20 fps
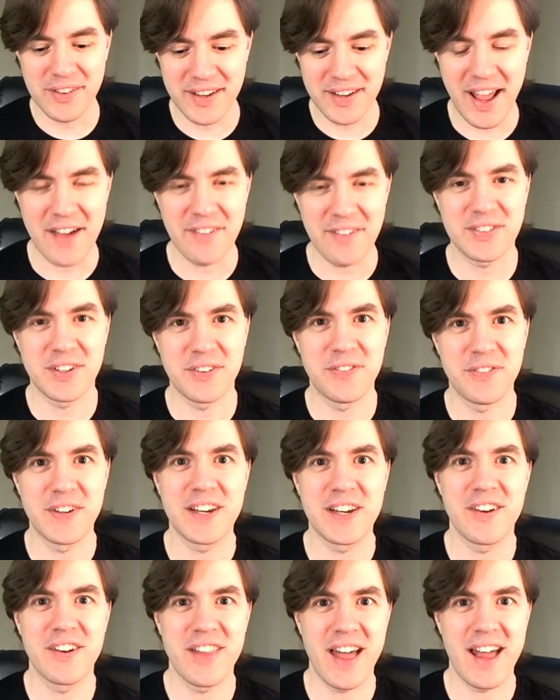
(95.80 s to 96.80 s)
than have to
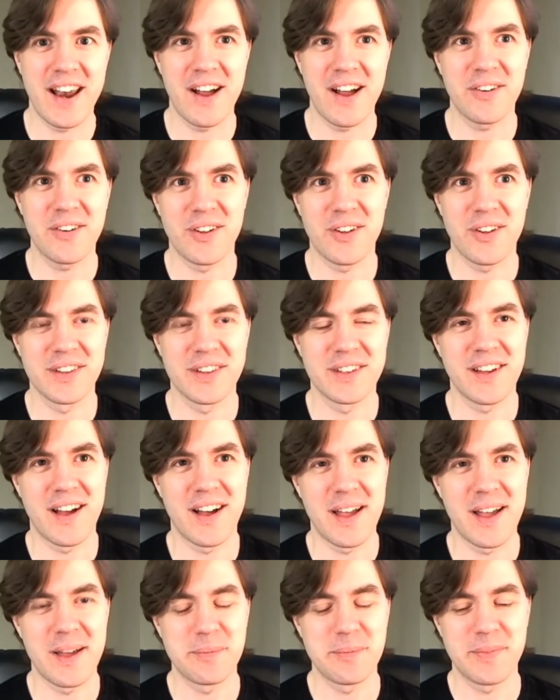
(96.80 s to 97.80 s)
figure that out all the
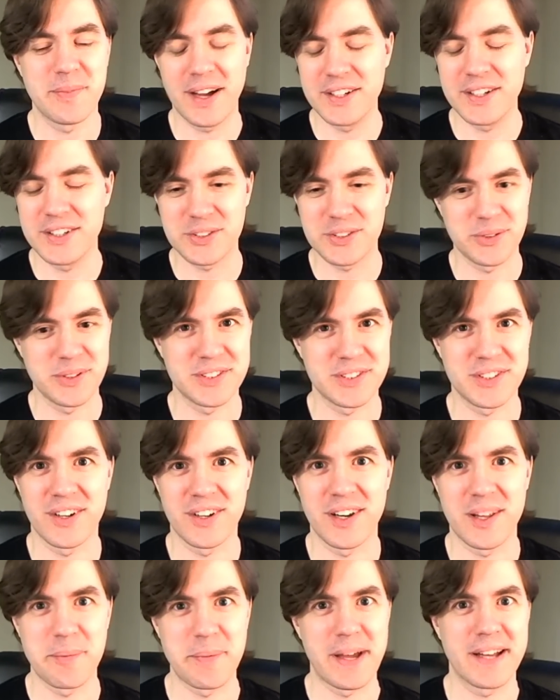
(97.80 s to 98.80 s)
time, I just
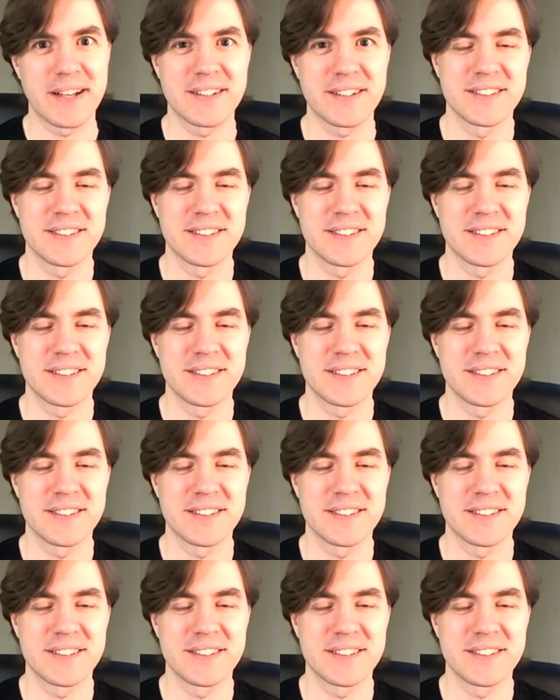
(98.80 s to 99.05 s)
restart Emacs.